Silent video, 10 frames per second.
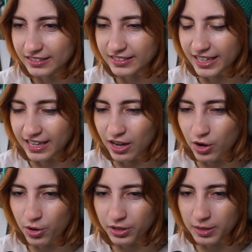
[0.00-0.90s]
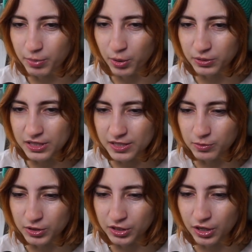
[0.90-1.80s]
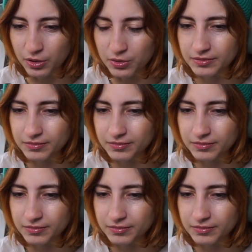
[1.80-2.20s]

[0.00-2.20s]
Take out all the opponents in one go.